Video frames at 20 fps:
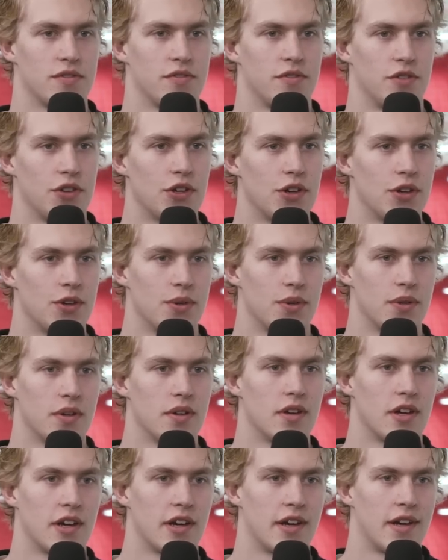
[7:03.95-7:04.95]
for you.
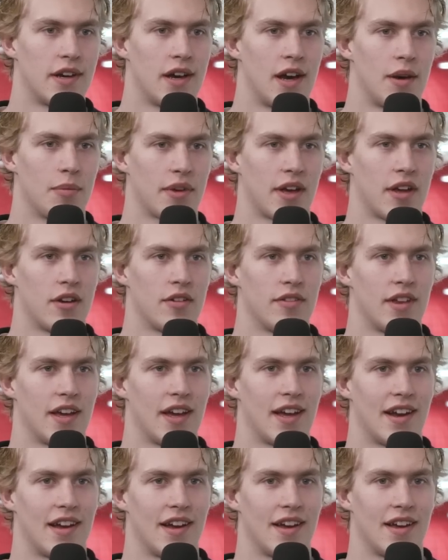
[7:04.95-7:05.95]
I'm kind of
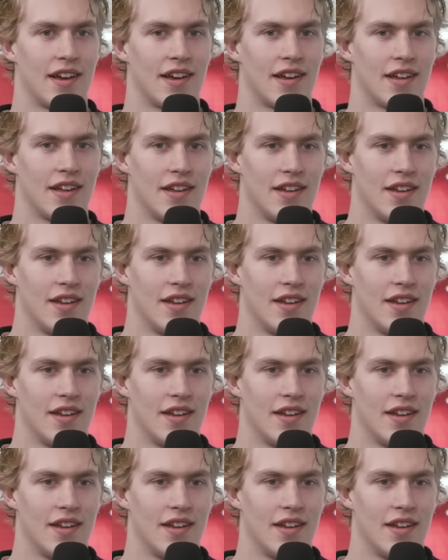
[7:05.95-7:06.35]
that.